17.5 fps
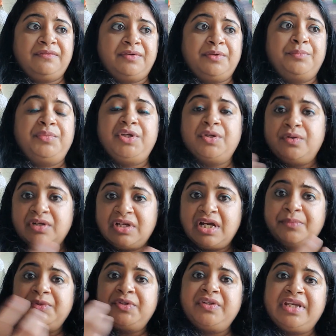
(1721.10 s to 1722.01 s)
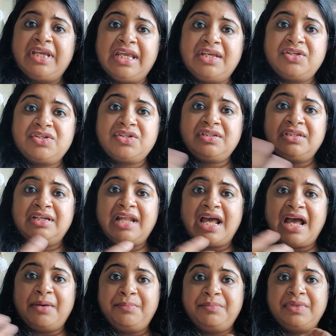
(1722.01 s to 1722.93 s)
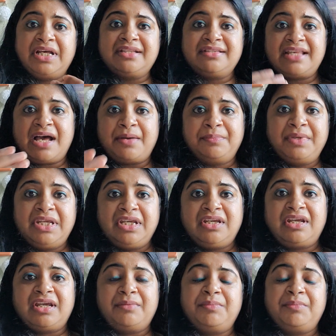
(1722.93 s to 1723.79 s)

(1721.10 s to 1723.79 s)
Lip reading: pure communication that's happening.